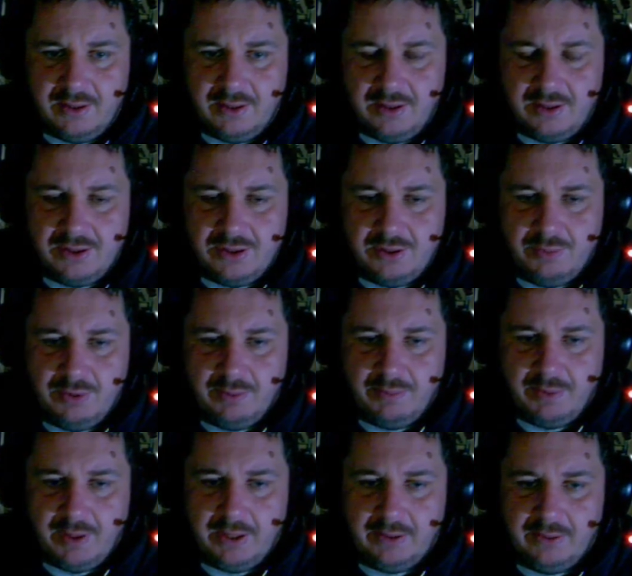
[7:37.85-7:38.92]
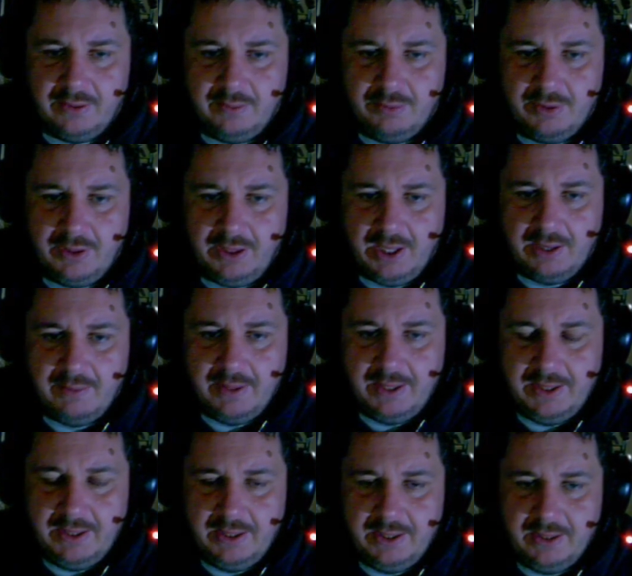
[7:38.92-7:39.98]
because you put a pylon, you put a gateway
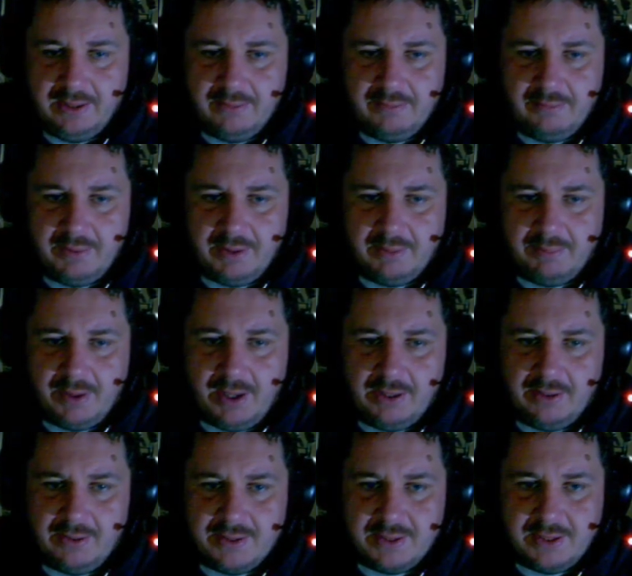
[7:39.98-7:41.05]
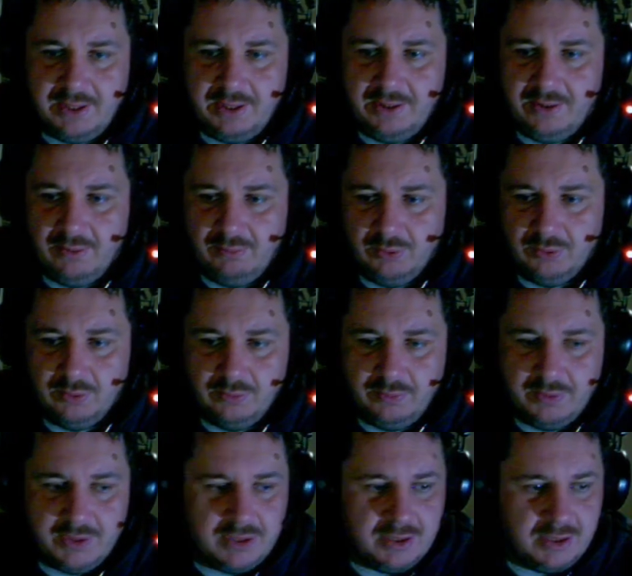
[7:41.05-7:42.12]
here, but the pylon's in the wall,
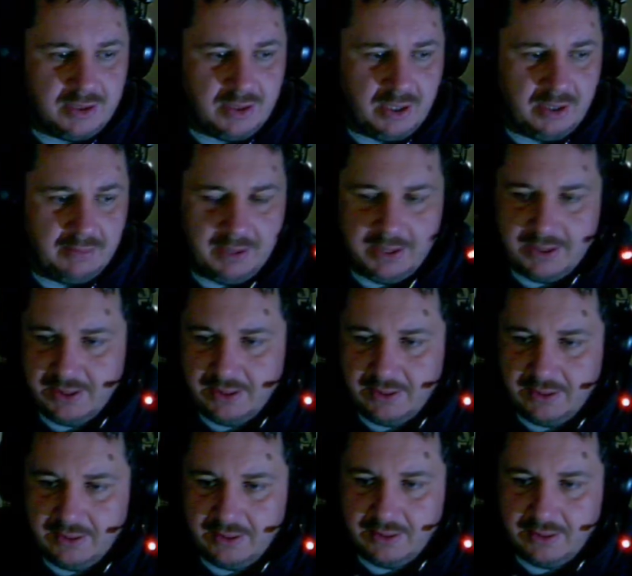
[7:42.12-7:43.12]
which kind of makes it,